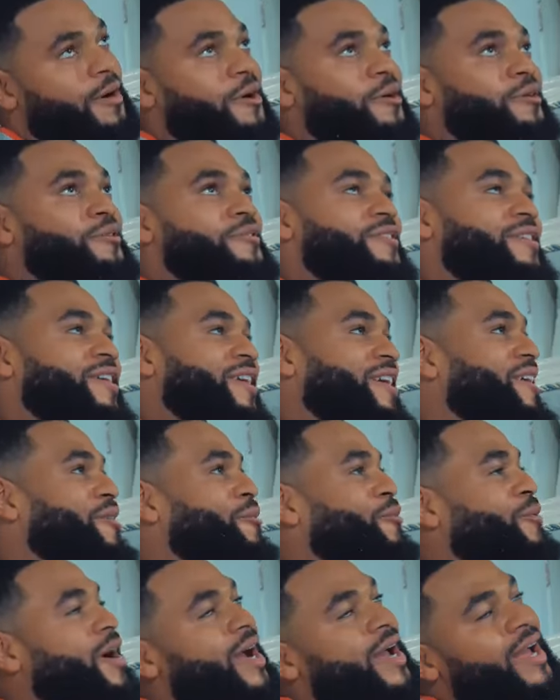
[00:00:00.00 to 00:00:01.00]

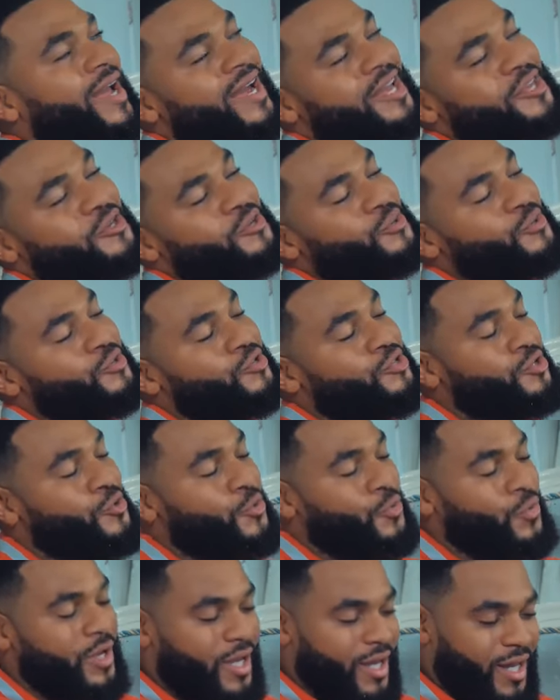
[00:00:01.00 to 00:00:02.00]
Martha, why are you
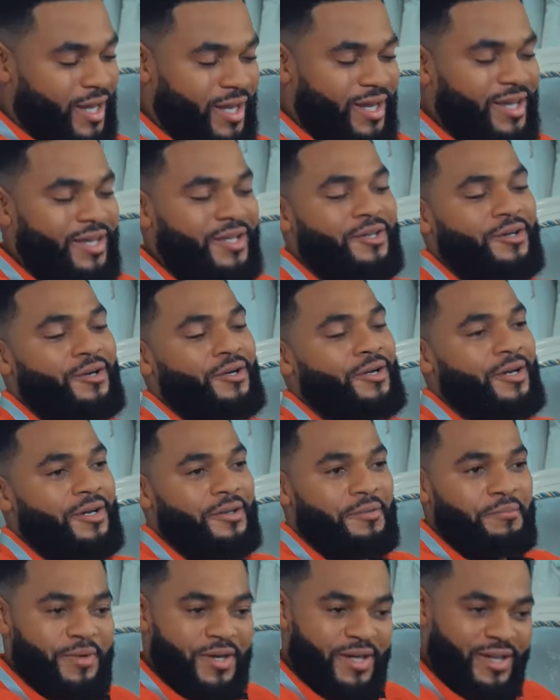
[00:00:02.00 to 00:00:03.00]
so keen
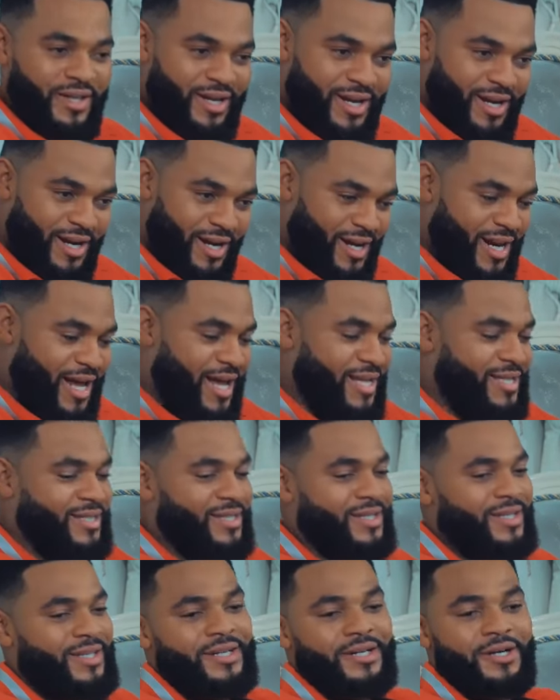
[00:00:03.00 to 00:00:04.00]
on being
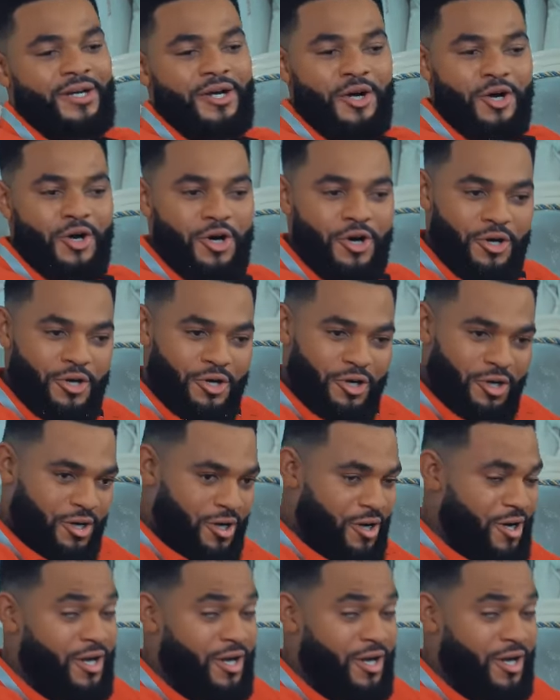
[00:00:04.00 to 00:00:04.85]
classic or